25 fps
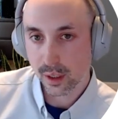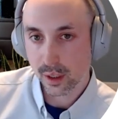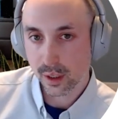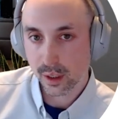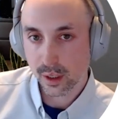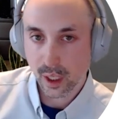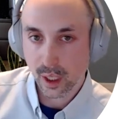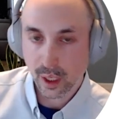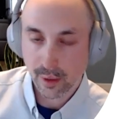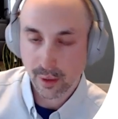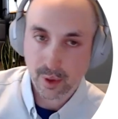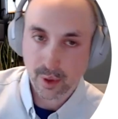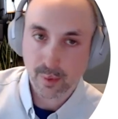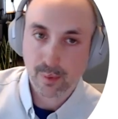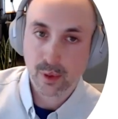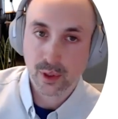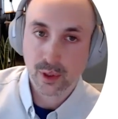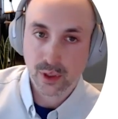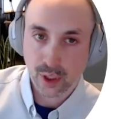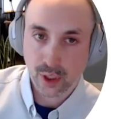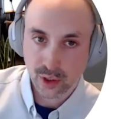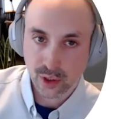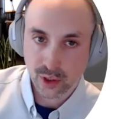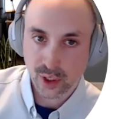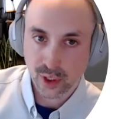every
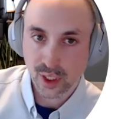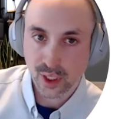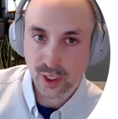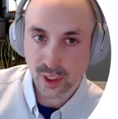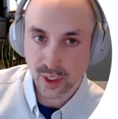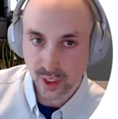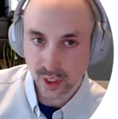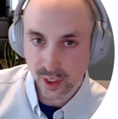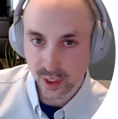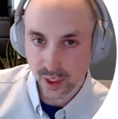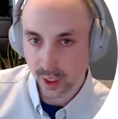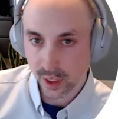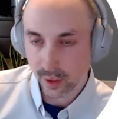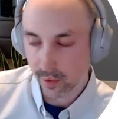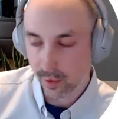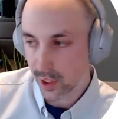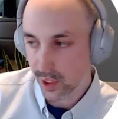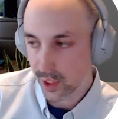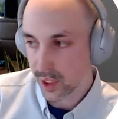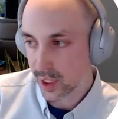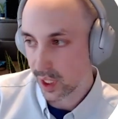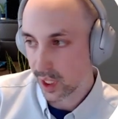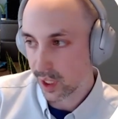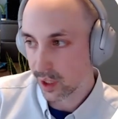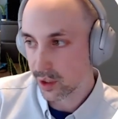projection instance that we
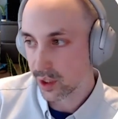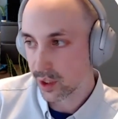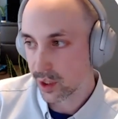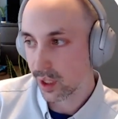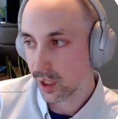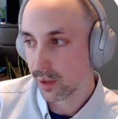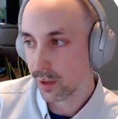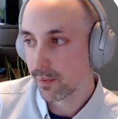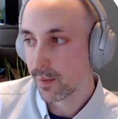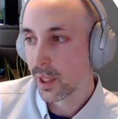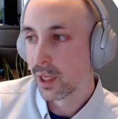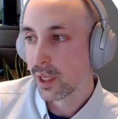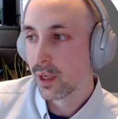instantiate.